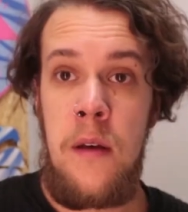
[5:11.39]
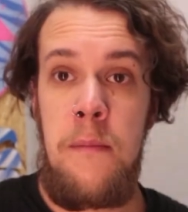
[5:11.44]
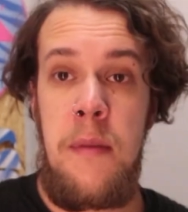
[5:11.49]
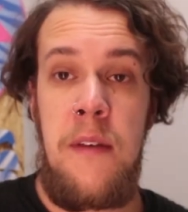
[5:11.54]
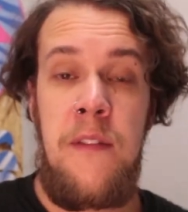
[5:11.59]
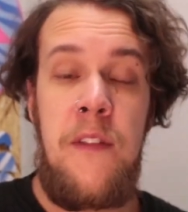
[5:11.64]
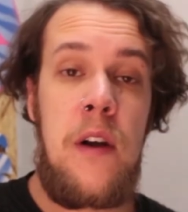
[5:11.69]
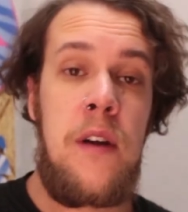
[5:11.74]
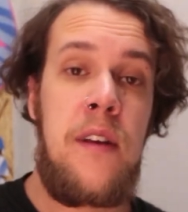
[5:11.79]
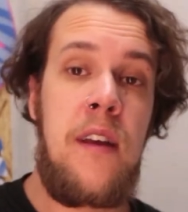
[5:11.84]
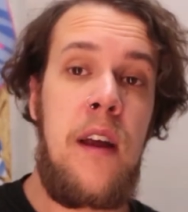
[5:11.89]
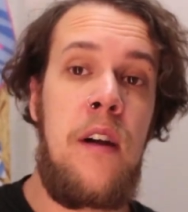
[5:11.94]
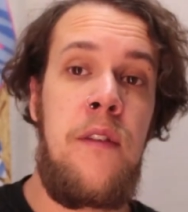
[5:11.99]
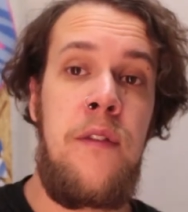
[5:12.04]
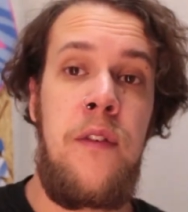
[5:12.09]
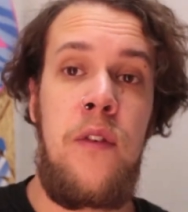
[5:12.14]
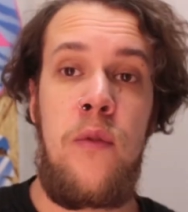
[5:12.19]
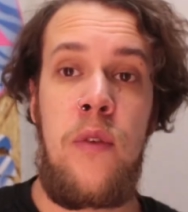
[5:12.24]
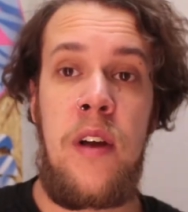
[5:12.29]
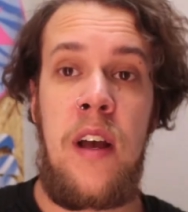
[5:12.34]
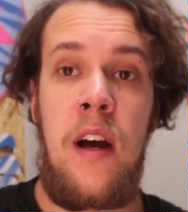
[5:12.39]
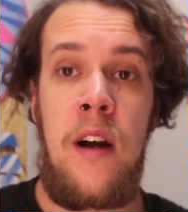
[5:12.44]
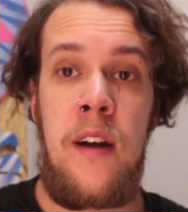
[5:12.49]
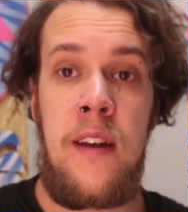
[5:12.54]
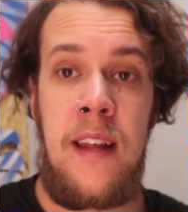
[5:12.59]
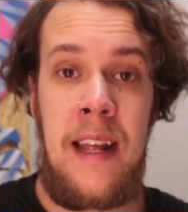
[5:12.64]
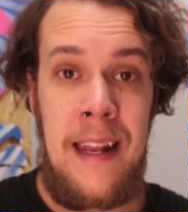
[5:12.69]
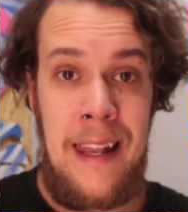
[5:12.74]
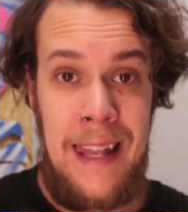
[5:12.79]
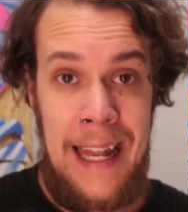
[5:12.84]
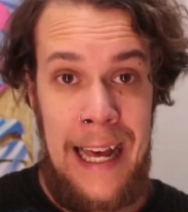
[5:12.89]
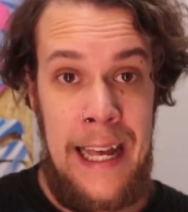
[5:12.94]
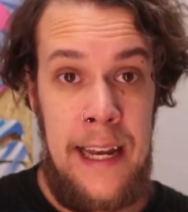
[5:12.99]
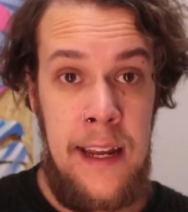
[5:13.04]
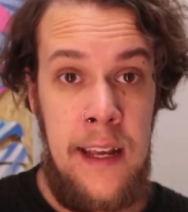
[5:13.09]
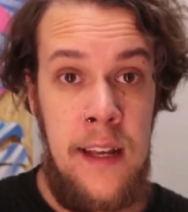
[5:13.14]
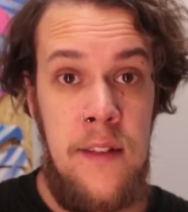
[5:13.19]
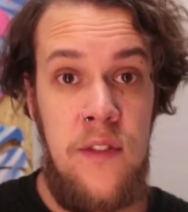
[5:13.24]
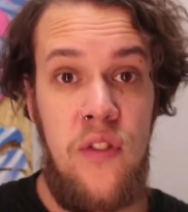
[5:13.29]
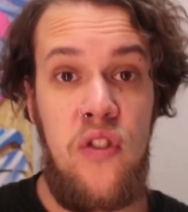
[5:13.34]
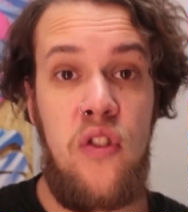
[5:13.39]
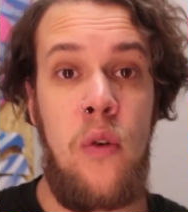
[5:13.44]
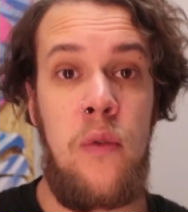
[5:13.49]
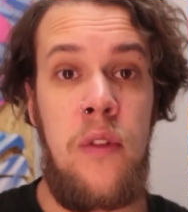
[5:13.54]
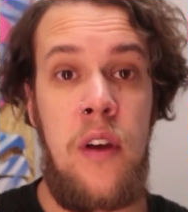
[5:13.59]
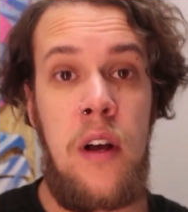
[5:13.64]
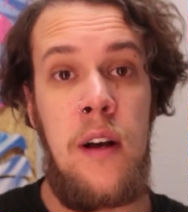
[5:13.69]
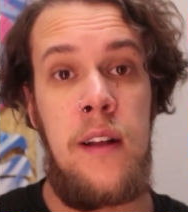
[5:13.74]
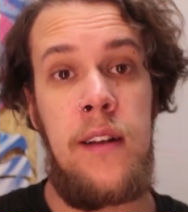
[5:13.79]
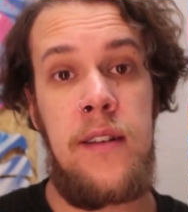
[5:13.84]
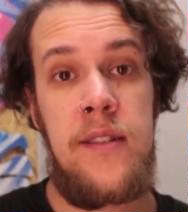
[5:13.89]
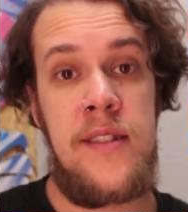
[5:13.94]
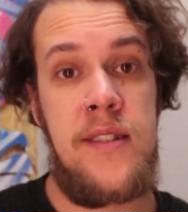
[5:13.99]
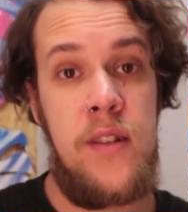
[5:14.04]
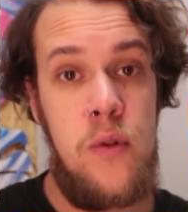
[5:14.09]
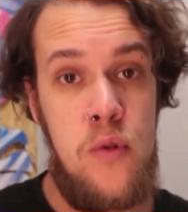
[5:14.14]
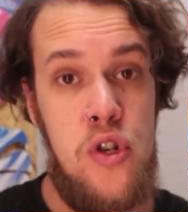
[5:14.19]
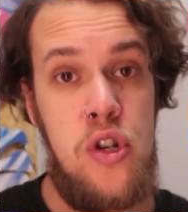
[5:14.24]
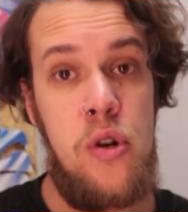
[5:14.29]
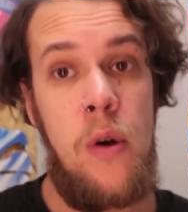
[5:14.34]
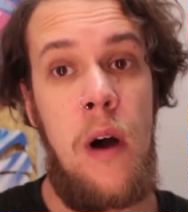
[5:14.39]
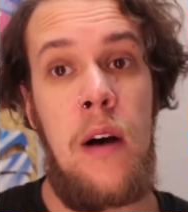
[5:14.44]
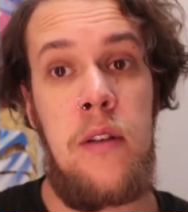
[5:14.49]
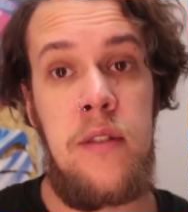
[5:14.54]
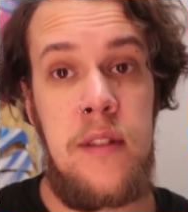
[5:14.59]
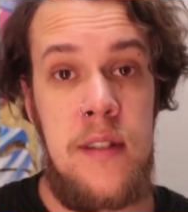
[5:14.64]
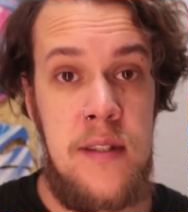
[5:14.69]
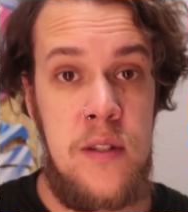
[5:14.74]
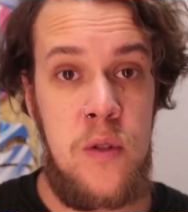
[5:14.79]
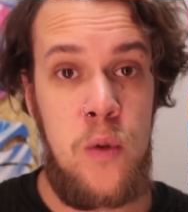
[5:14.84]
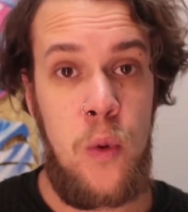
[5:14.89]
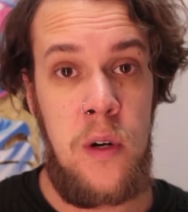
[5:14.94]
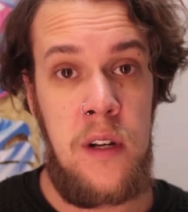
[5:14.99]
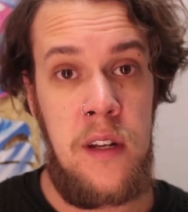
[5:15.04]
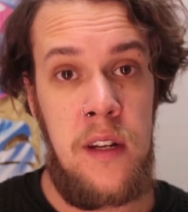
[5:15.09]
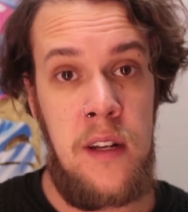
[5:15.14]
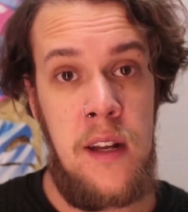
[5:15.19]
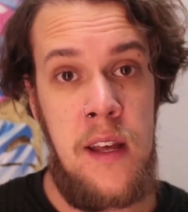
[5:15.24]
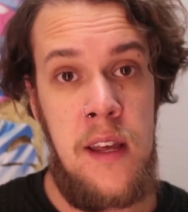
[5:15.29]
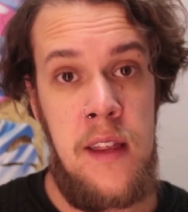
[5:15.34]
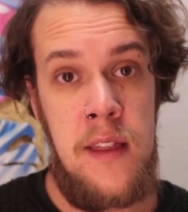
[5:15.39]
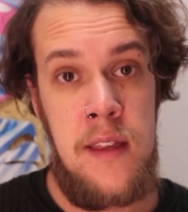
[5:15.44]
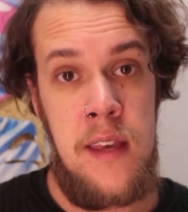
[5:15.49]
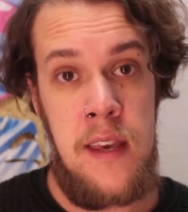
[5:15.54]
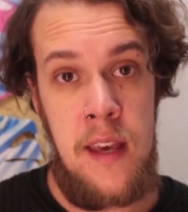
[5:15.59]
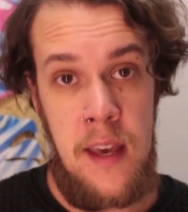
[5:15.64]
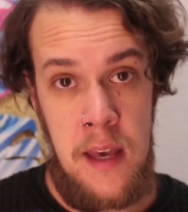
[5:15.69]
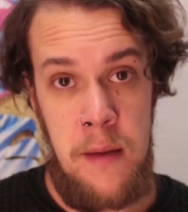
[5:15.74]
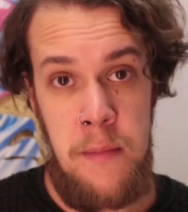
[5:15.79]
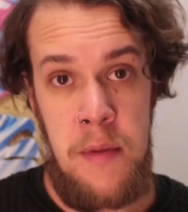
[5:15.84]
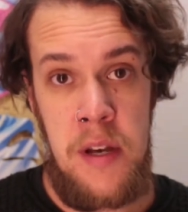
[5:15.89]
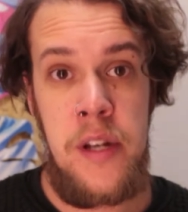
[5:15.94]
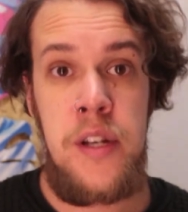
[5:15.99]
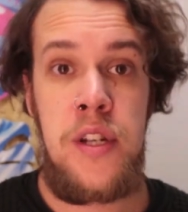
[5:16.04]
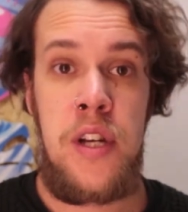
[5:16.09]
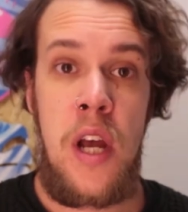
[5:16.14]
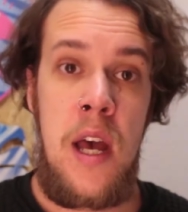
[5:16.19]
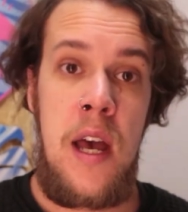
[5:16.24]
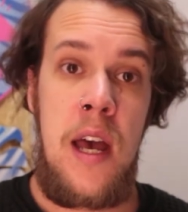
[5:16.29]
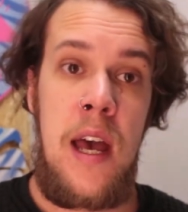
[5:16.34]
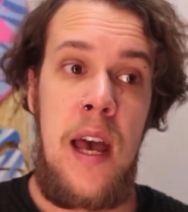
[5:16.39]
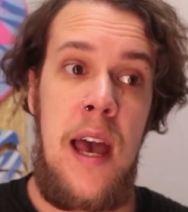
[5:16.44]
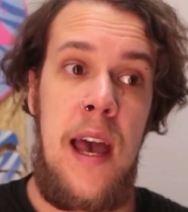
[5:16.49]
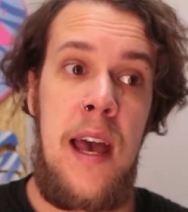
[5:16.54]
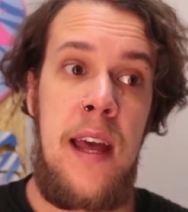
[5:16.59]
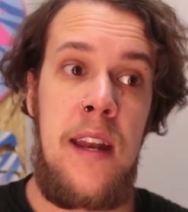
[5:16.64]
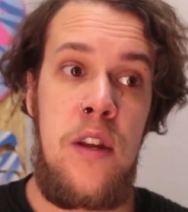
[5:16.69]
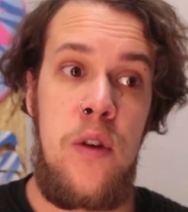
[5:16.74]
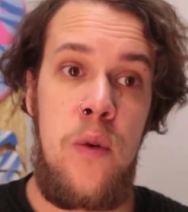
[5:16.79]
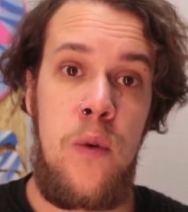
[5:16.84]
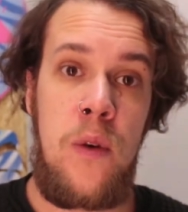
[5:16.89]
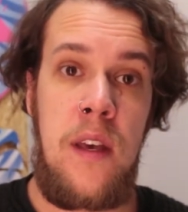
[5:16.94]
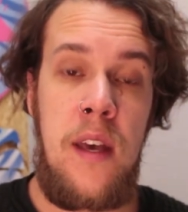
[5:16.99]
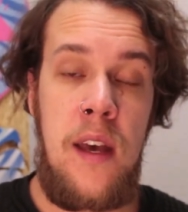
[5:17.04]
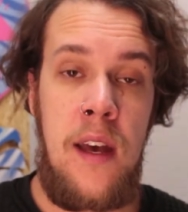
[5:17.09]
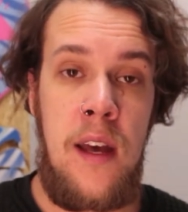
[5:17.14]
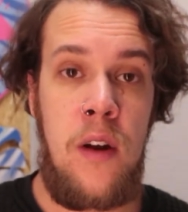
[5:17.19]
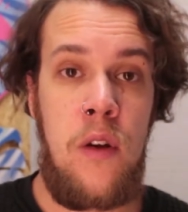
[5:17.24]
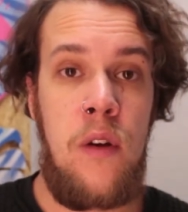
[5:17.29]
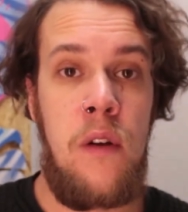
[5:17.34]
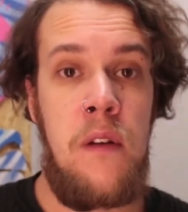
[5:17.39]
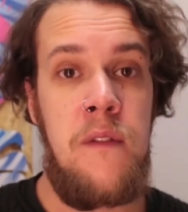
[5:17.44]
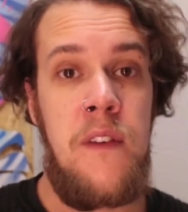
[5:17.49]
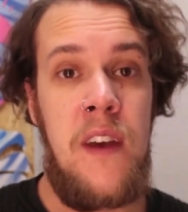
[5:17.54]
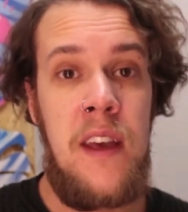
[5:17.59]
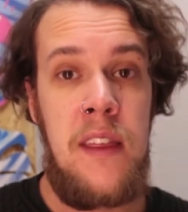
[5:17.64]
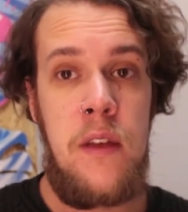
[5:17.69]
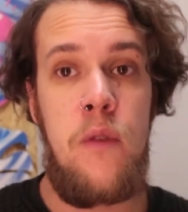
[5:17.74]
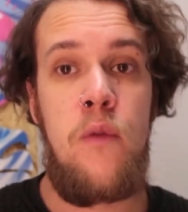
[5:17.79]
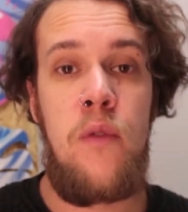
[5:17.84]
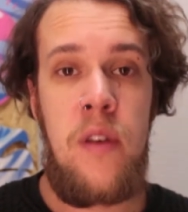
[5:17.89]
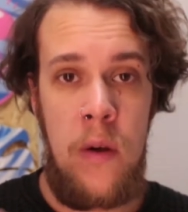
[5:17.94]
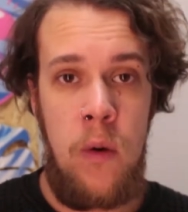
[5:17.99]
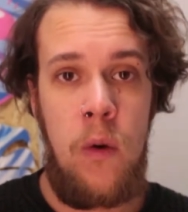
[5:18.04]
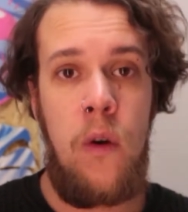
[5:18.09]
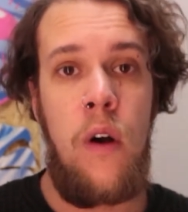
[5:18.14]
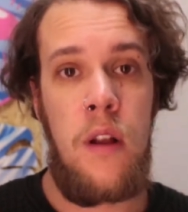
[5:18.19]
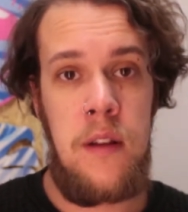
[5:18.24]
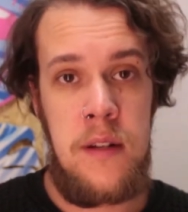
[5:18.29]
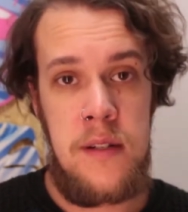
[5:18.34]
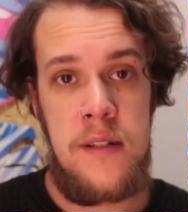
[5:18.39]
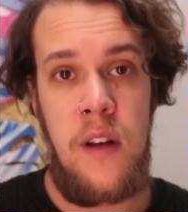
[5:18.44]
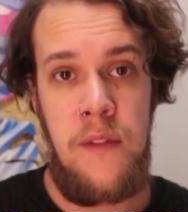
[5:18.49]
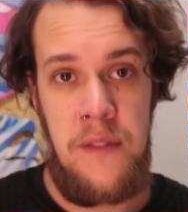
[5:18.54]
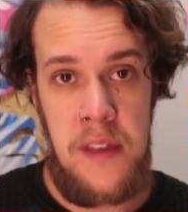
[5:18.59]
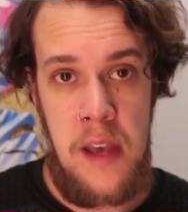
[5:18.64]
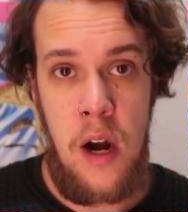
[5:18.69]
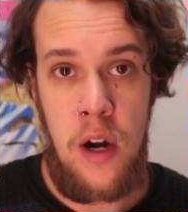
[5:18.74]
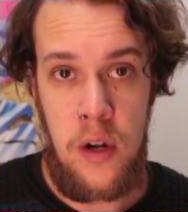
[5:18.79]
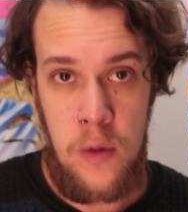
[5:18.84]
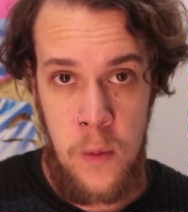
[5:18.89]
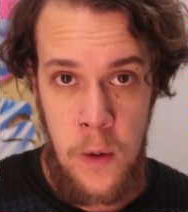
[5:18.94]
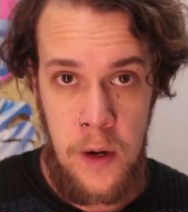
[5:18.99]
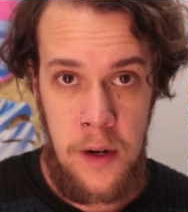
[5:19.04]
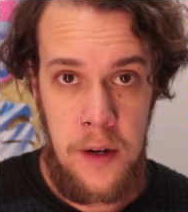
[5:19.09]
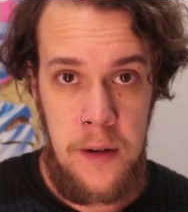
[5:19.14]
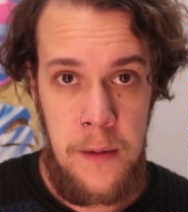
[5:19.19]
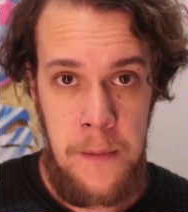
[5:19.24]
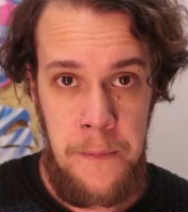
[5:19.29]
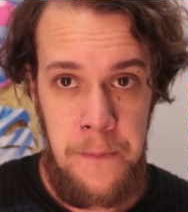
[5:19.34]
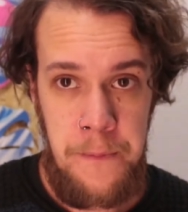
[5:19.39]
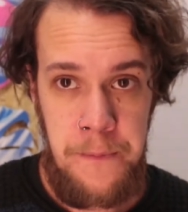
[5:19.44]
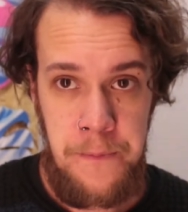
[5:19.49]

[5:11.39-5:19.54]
Be very careful regarding lighting so the colors don't show out distorted in the image and you can convey the real colors of the artwork.